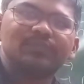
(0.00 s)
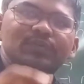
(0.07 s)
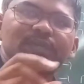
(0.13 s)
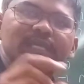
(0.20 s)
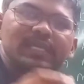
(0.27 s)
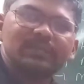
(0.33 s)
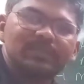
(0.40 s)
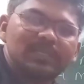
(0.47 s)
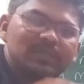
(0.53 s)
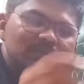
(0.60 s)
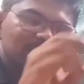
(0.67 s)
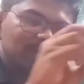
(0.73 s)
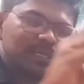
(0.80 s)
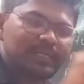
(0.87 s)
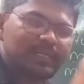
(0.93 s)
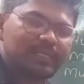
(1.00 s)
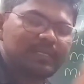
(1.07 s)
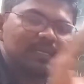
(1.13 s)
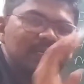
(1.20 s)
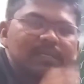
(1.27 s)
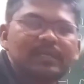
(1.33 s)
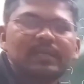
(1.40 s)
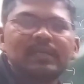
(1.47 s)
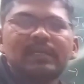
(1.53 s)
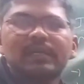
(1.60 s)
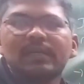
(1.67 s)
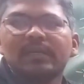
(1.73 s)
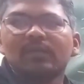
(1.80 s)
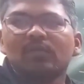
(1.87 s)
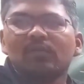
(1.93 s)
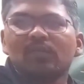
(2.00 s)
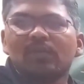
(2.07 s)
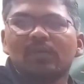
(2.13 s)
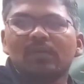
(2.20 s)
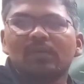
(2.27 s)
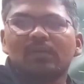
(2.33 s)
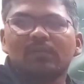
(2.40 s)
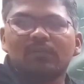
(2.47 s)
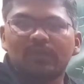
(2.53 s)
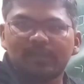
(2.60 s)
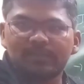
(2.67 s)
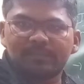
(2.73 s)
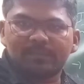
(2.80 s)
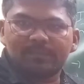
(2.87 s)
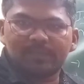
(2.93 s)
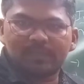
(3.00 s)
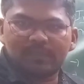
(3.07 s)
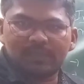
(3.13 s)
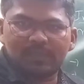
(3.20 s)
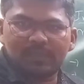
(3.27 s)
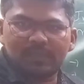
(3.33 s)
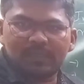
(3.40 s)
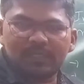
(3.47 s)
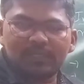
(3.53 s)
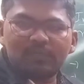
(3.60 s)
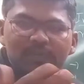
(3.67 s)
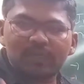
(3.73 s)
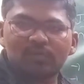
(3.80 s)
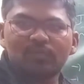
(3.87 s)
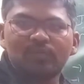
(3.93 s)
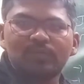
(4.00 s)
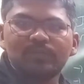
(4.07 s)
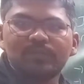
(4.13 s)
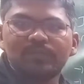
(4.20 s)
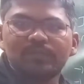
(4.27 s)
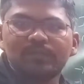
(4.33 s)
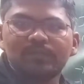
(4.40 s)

you keep that bread in your room